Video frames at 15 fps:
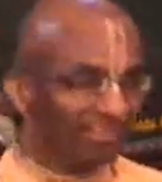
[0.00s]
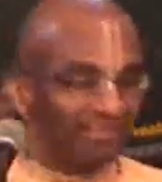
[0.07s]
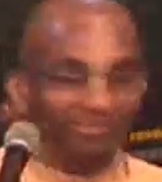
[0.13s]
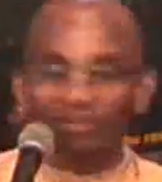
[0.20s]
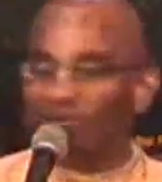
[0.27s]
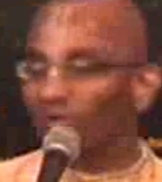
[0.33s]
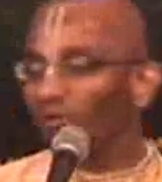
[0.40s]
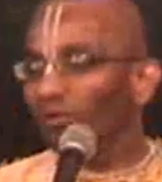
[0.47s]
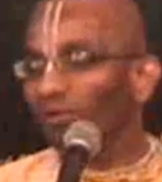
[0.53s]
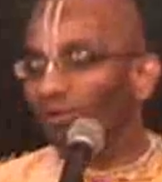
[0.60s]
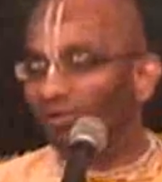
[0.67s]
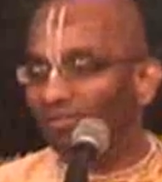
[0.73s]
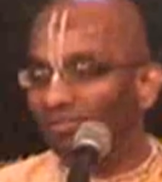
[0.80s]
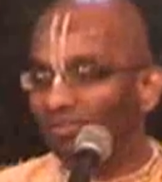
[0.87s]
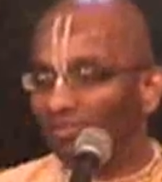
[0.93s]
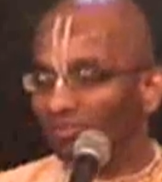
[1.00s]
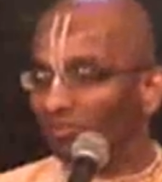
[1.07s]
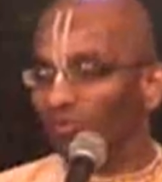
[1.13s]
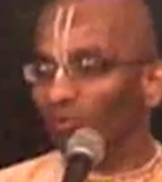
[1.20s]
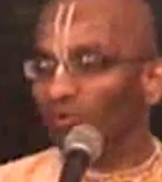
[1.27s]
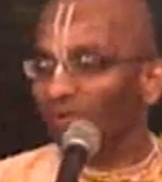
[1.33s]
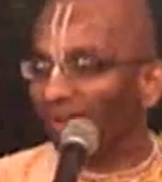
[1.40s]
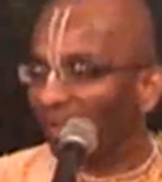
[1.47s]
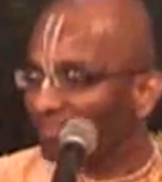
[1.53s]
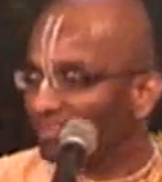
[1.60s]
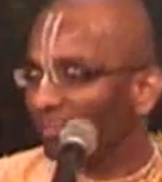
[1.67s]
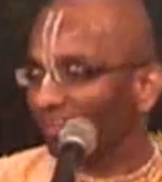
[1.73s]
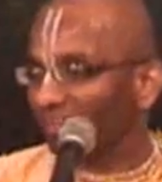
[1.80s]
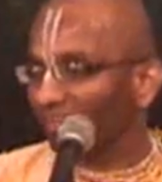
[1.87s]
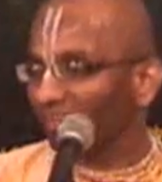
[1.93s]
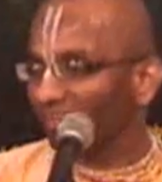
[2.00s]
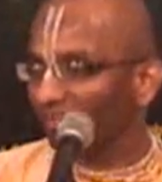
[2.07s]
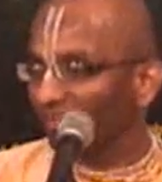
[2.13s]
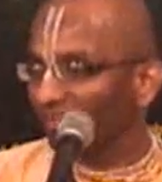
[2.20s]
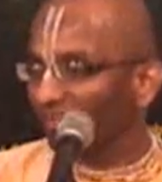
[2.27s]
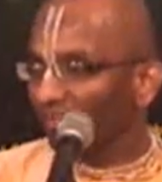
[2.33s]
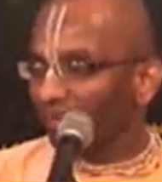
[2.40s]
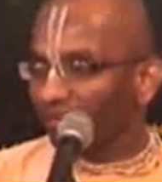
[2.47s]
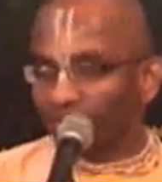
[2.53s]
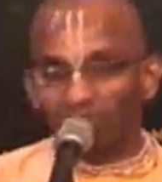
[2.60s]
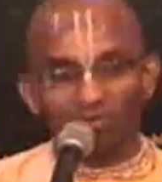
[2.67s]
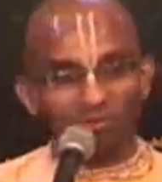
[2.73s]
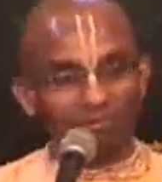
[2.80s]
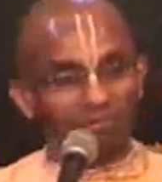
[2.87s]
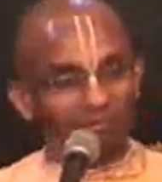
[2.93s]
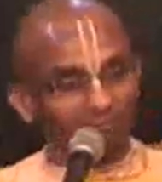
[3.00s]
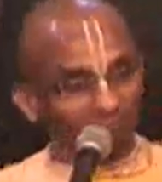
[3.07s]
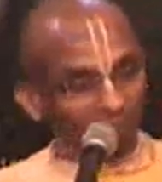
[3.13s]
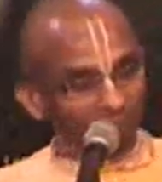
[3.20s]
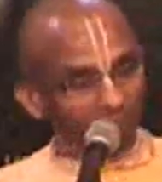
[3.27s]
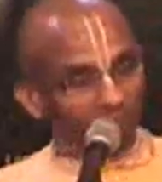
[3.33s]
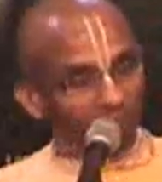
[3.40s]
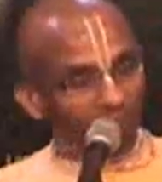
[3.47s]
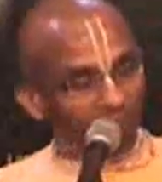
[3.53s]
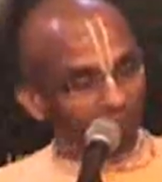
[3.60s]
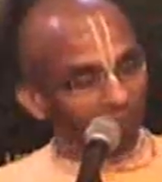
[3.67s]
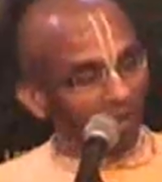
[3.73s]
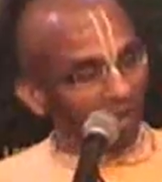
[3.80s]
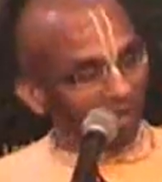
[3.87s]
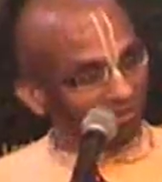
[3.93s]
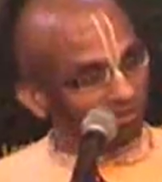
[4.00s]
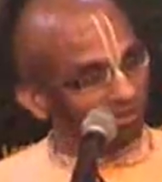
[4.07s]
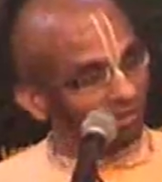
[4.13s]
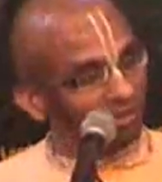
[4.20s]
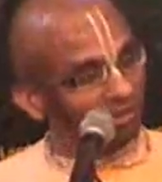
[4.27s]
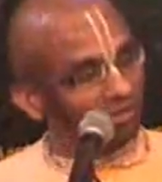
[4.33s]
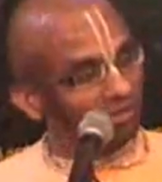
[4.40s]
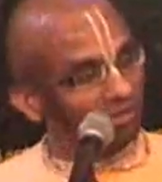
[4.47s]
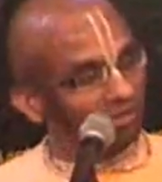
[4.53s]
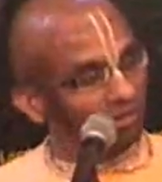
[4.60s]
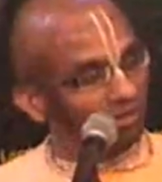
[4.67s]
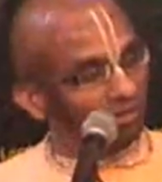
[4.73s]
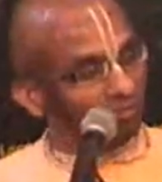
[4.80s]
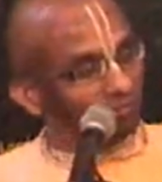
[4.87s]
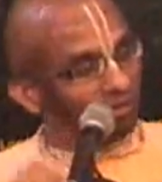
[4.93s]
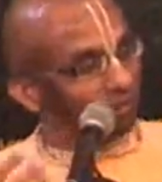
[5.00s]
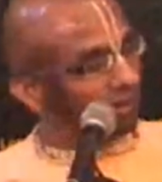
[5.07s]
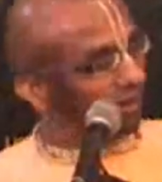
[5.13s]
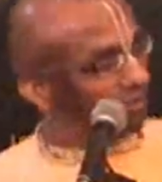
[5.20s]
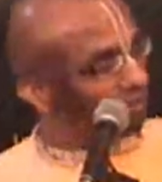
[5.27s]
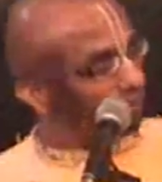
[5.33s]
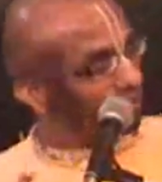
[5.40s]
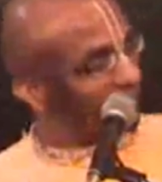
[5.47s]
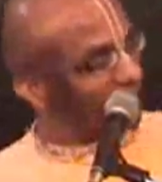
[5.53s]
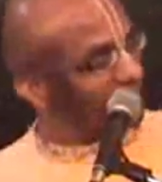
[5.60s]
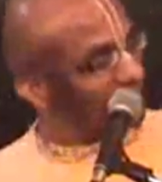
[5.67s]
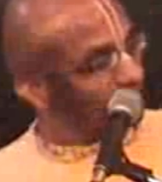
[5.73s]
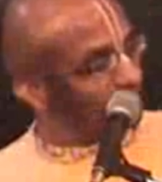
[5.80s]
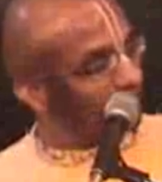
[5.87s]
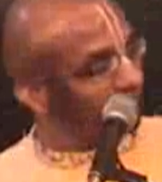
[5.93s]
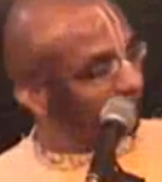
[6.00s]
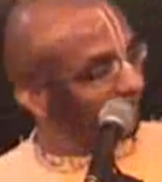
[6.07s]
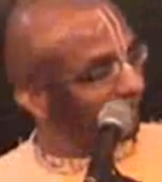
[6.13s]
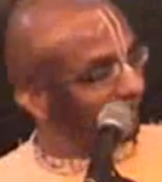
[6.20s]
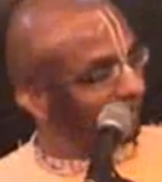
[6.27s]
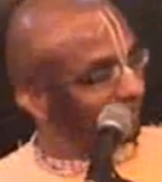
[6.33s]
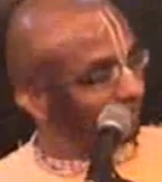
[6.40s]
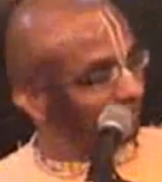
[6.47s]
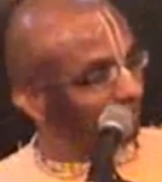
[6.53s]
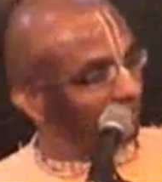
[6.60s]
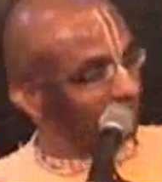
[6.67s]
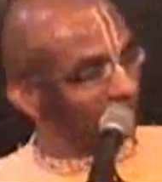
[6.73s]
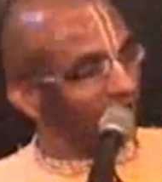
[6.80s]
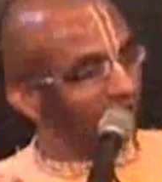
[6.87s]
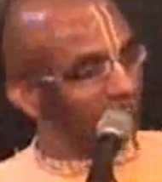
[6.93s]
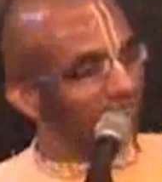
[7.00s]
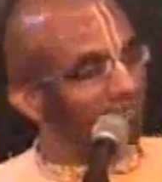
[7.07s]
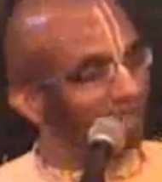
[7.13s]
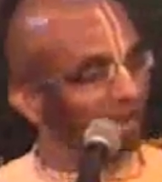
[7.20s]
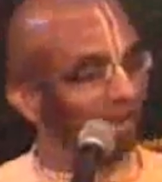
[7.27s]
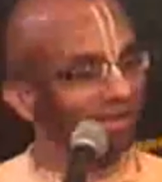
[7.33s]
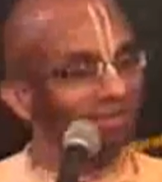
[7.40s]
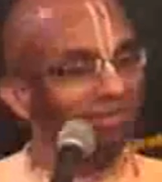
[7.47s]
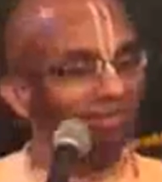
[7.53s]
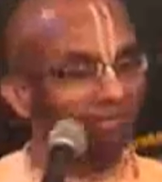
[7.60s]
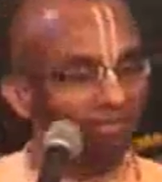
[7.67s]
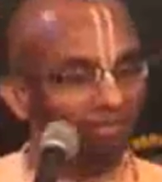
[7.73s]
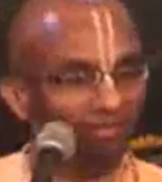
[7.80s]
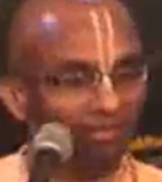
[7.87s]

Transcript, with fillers: so, this is so tragic. So, actually, people are so desperate for something higher